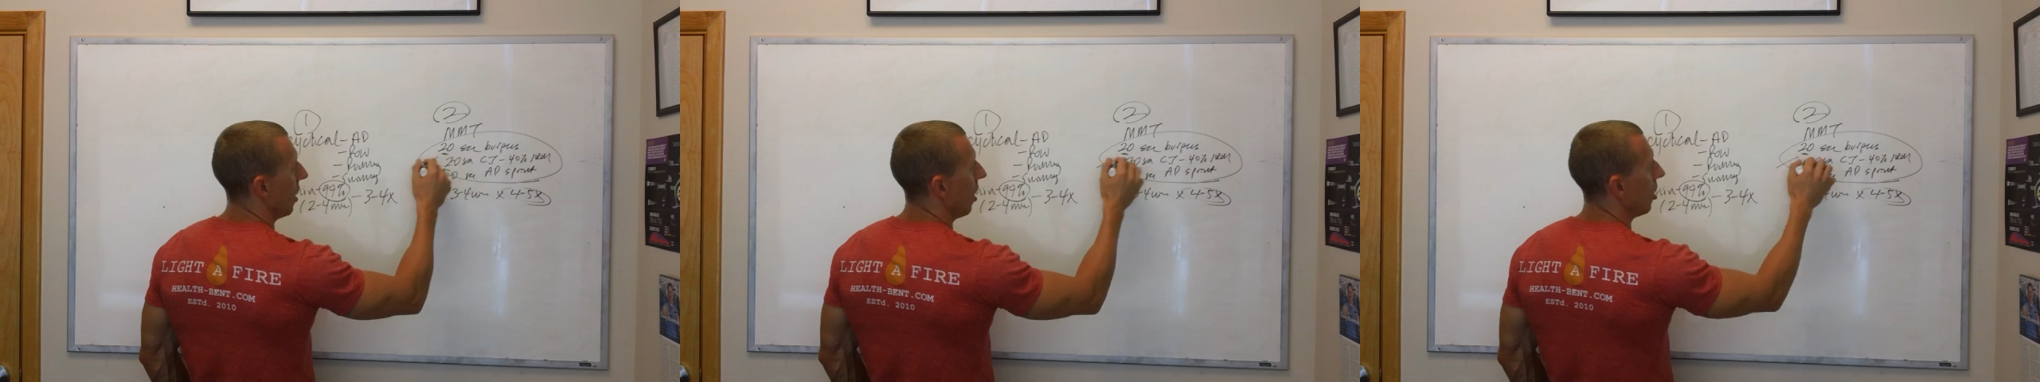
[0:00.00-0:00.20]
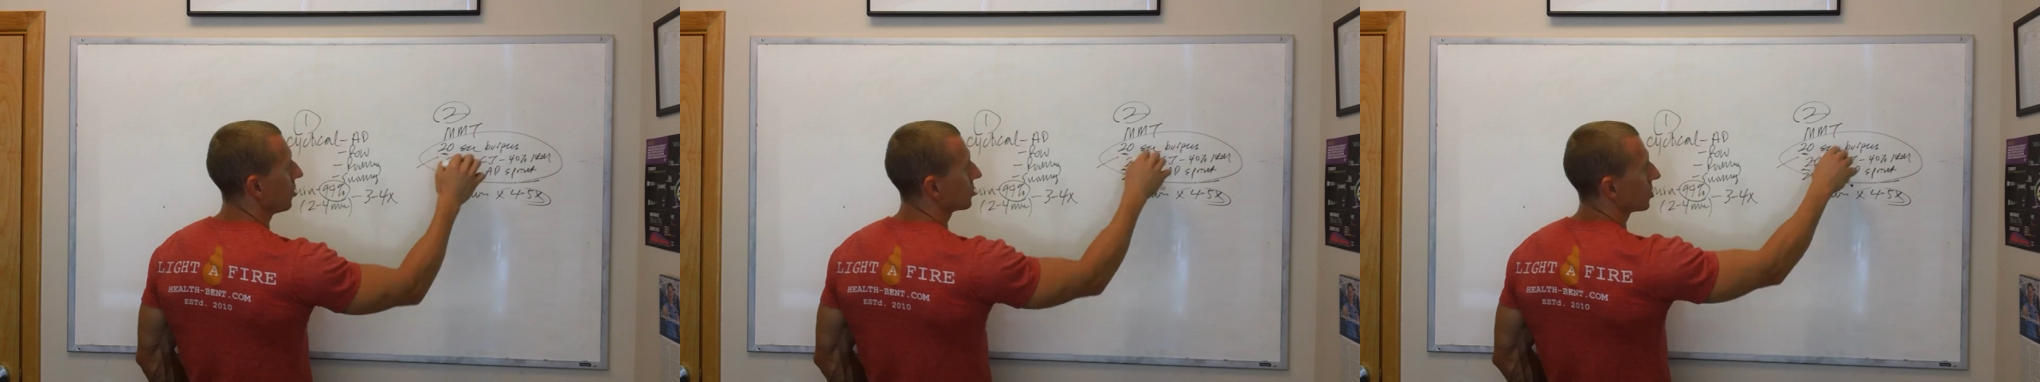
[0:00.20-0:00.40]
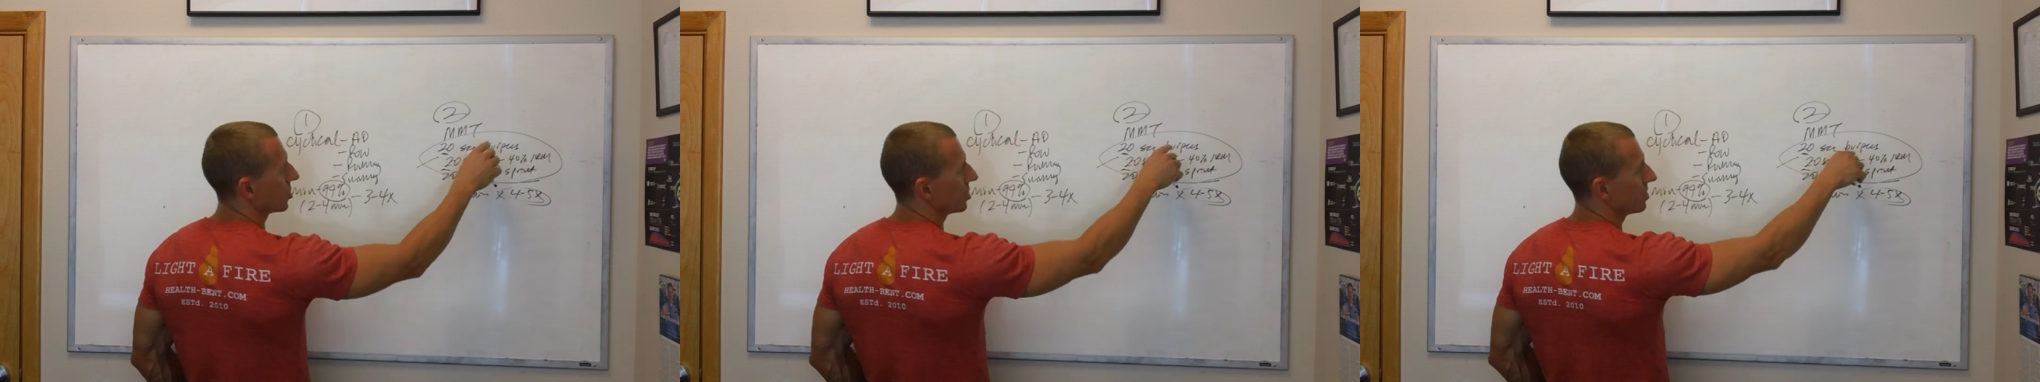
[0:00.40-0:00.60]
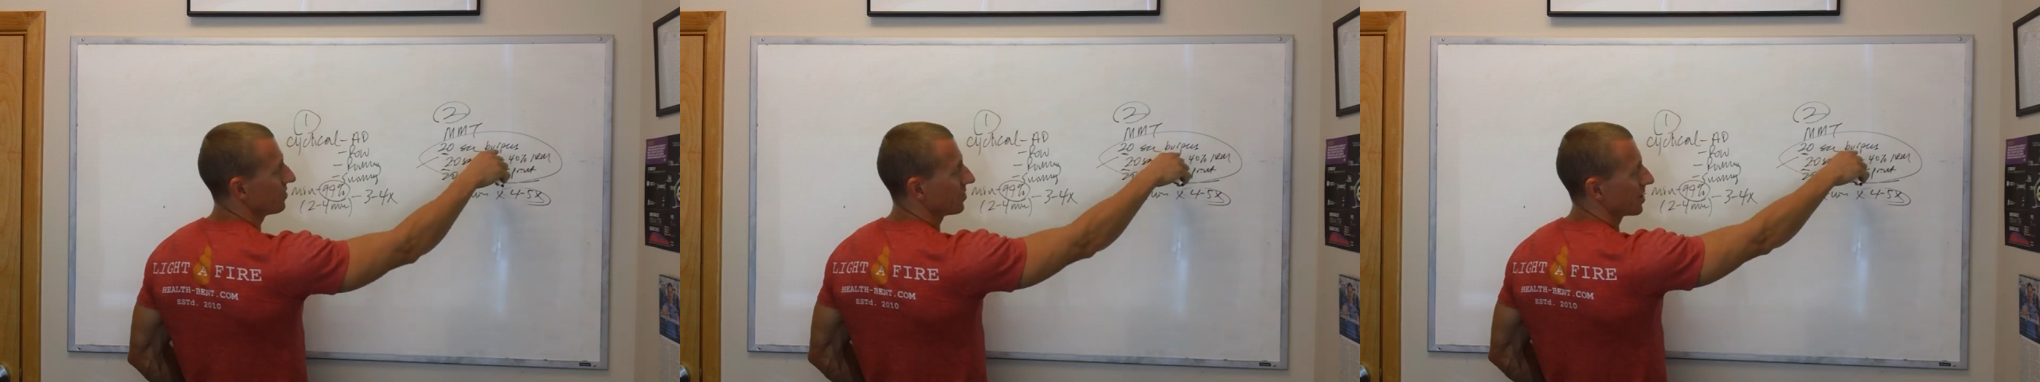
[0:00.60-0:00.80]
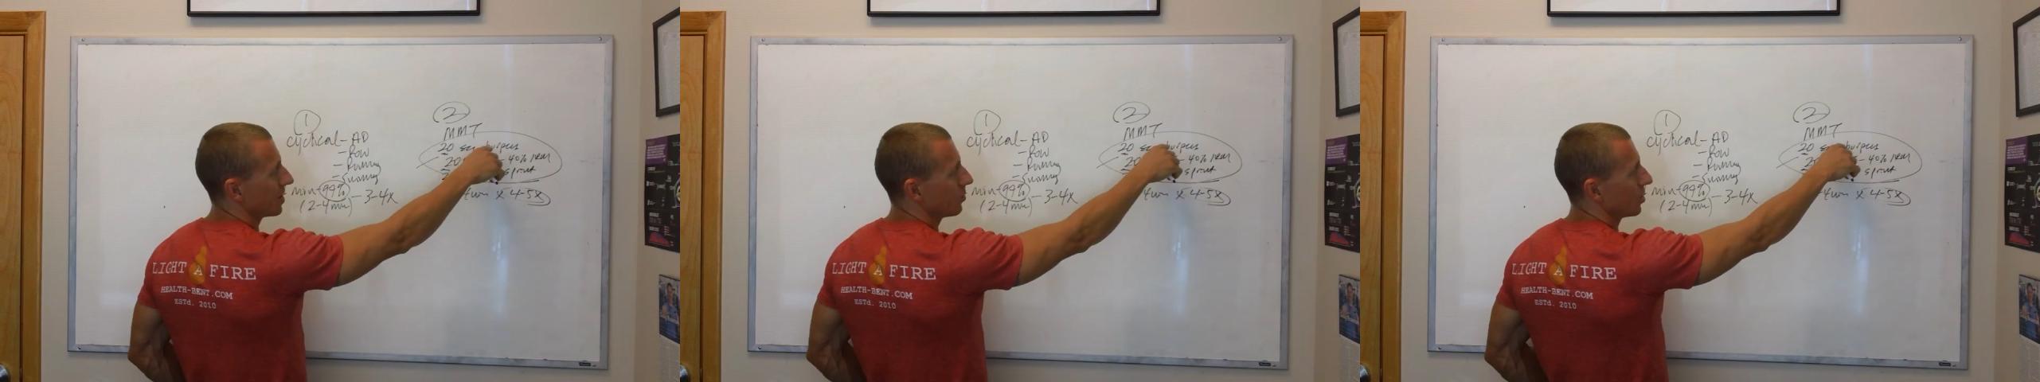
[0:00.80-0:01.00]

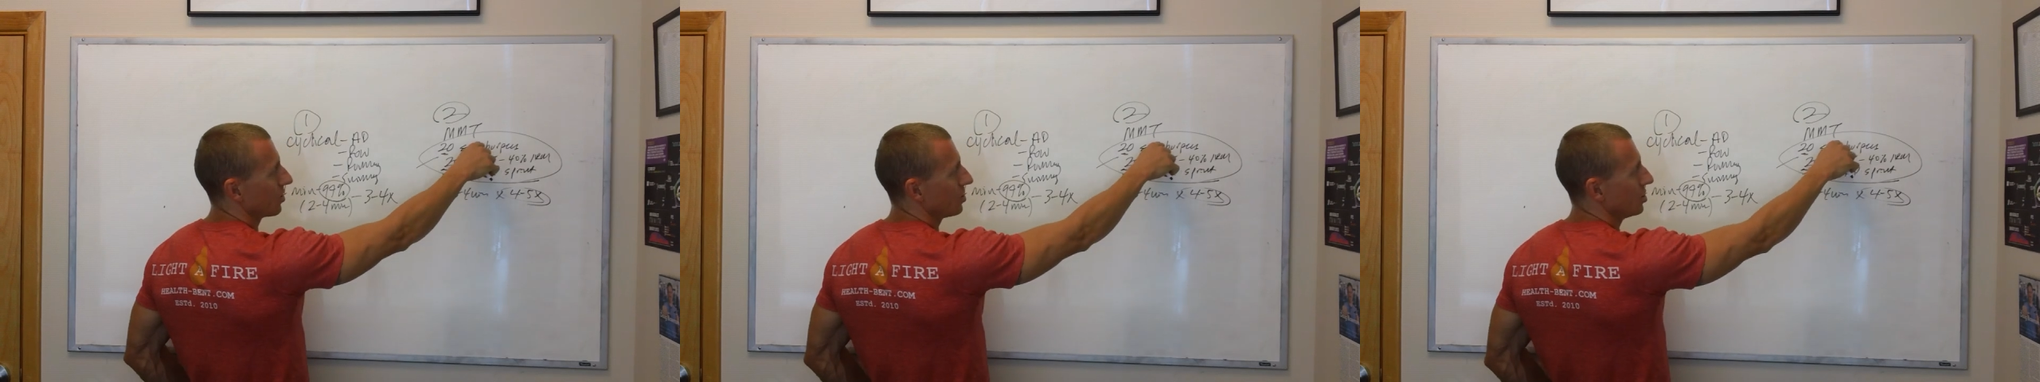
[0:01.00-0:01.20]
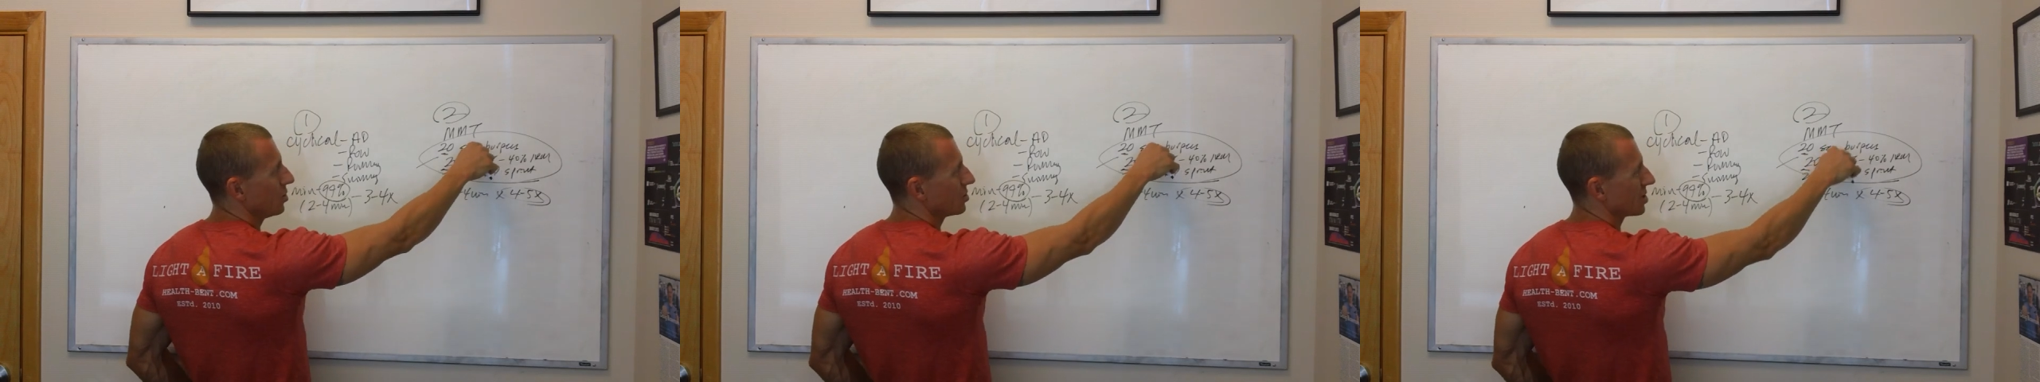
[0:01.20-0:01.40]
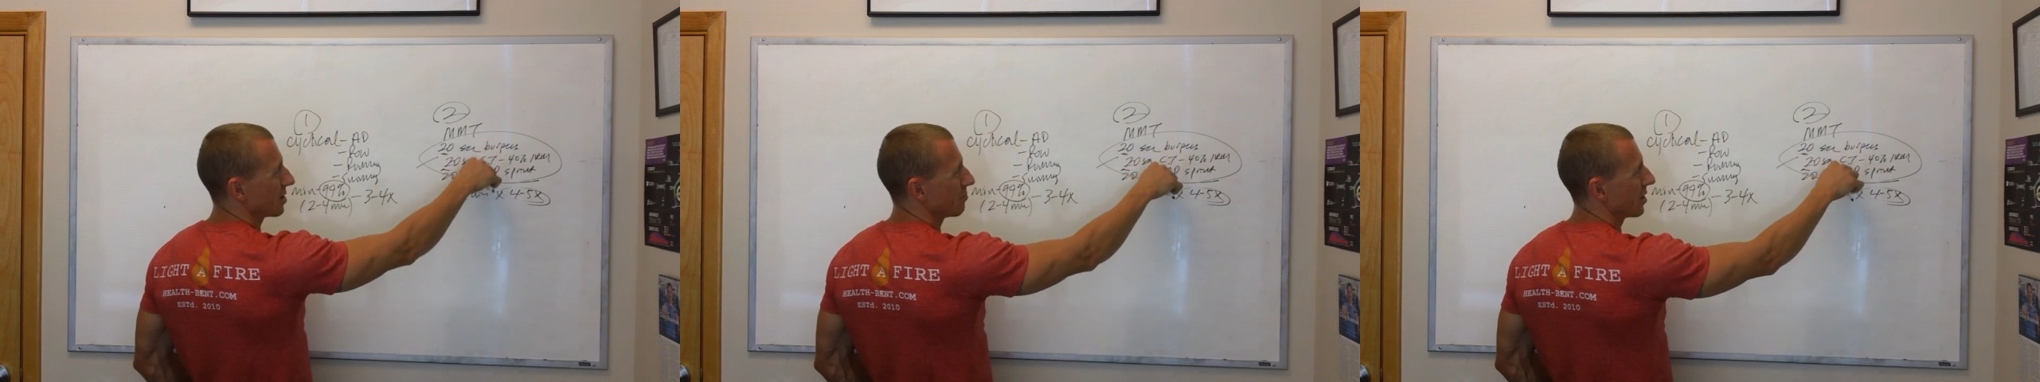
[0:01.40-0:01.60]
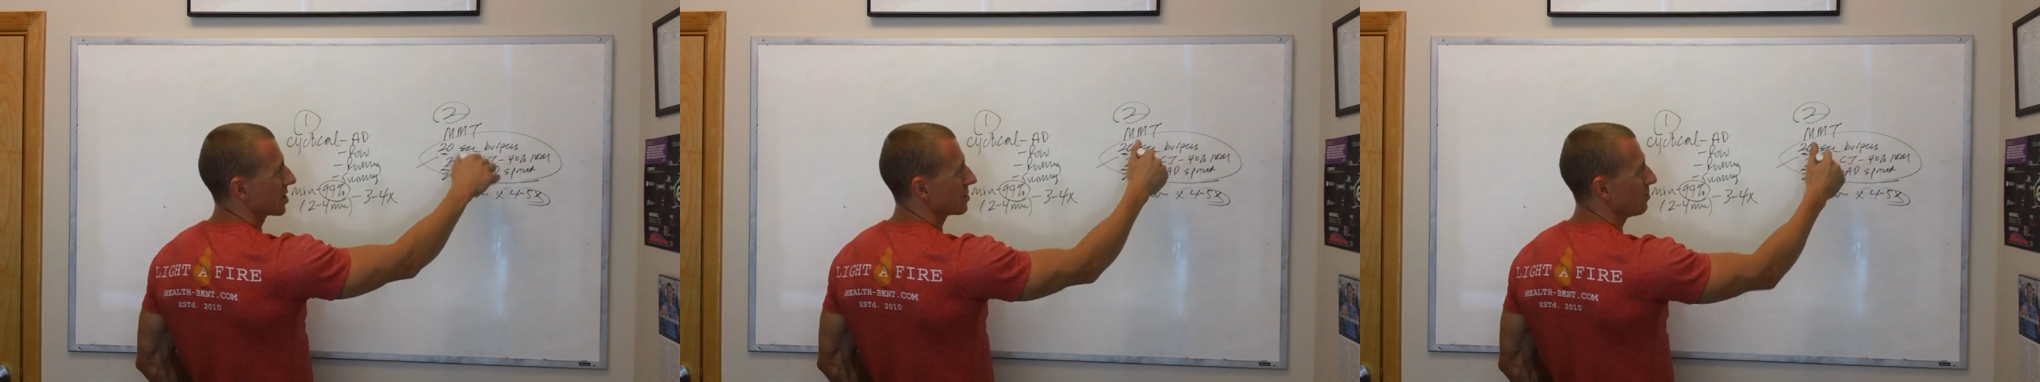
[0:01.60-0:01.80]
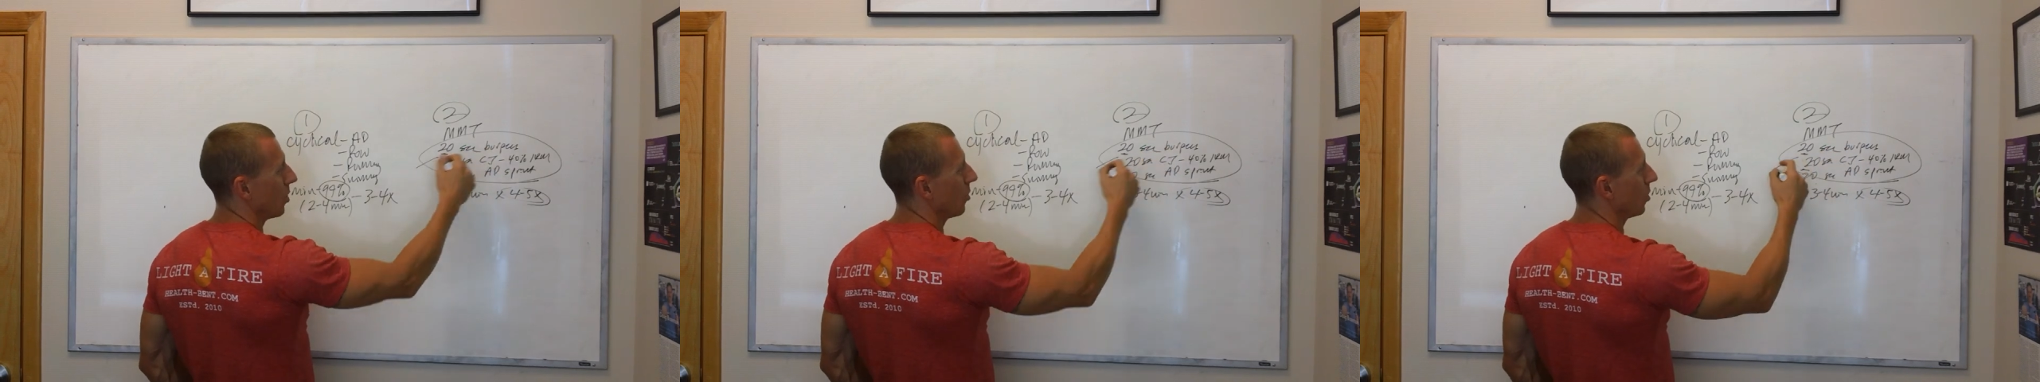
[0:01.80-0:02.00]
alternatively, with using
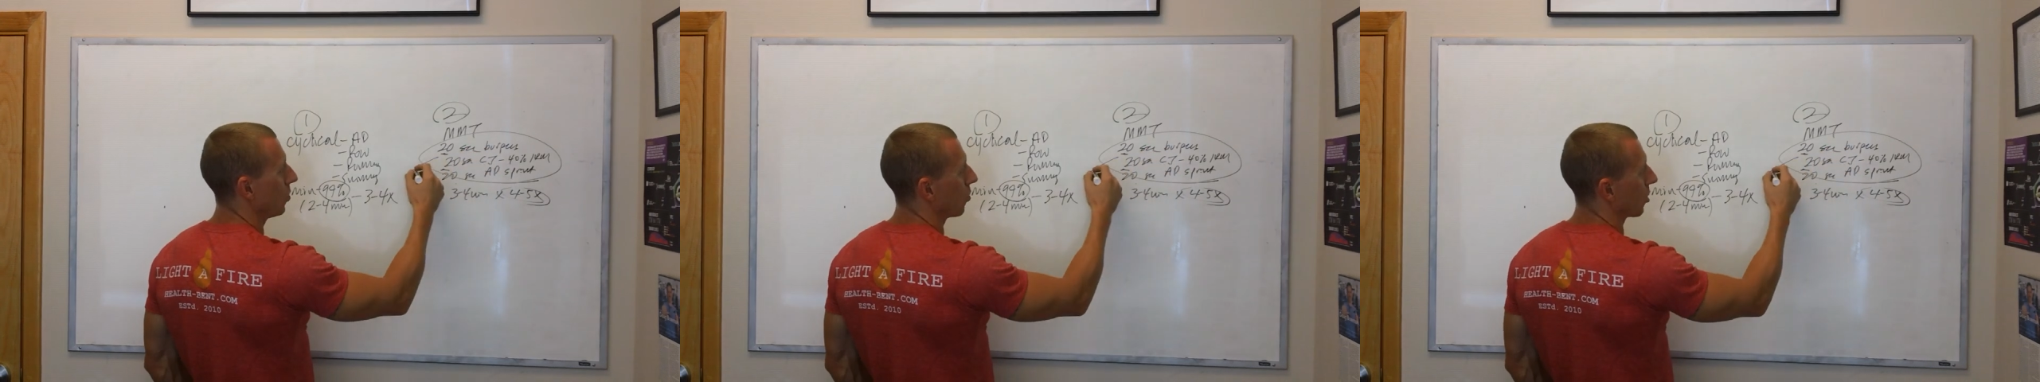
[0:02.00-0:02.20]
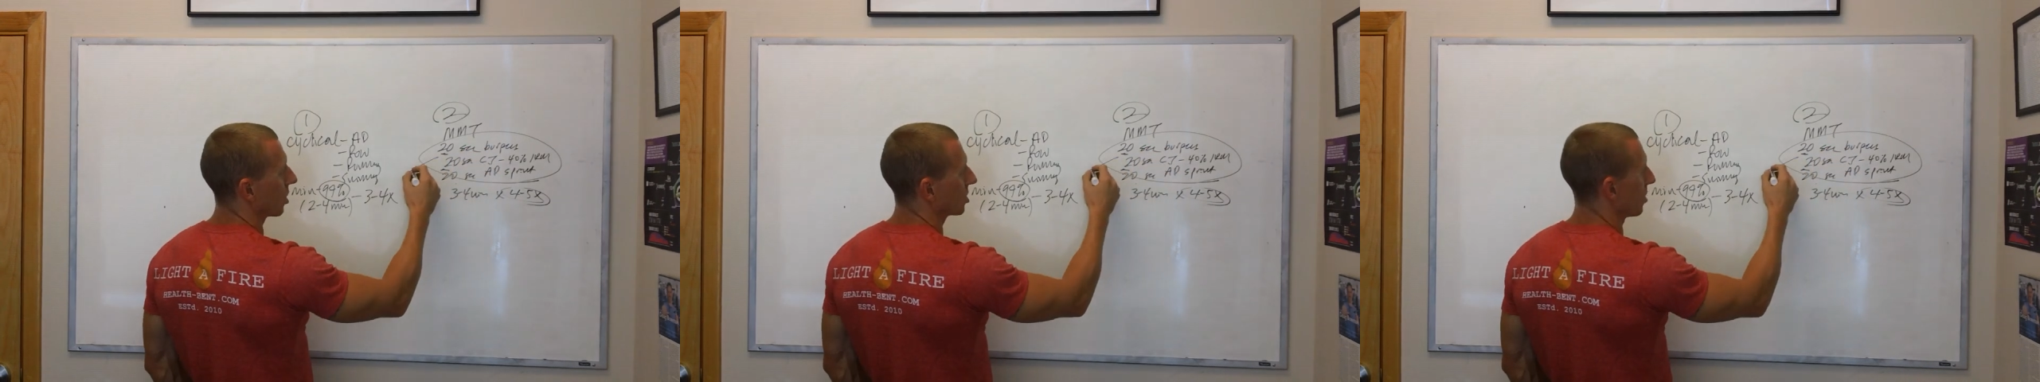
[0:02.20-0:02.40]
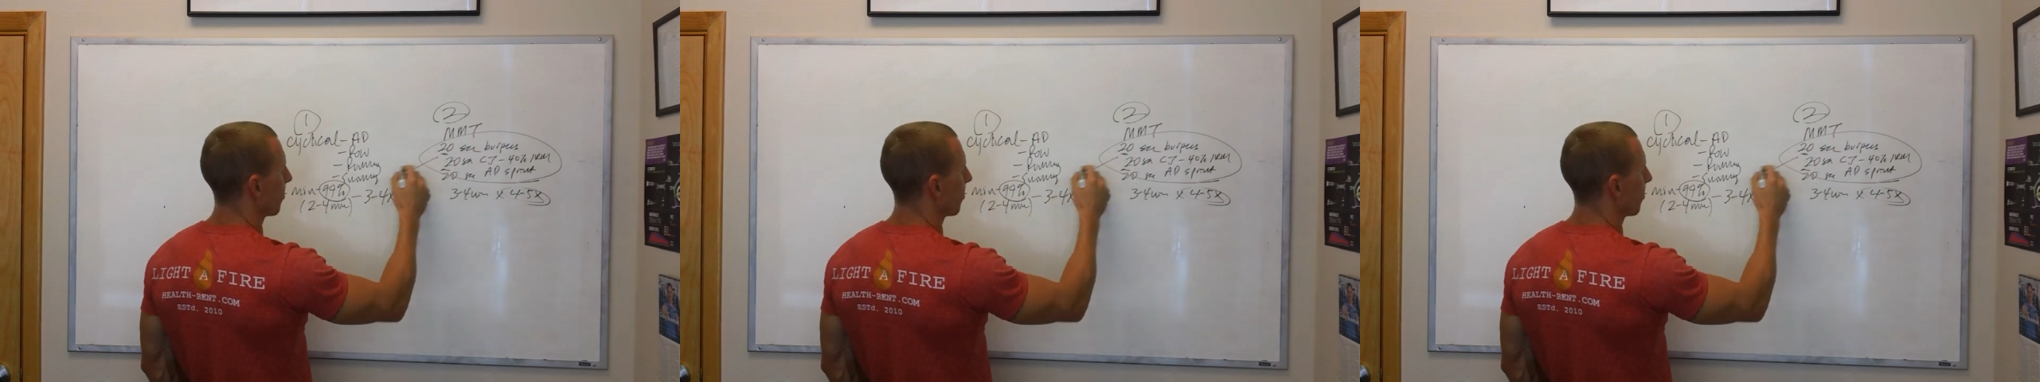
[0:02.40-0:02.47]
mixed modal work,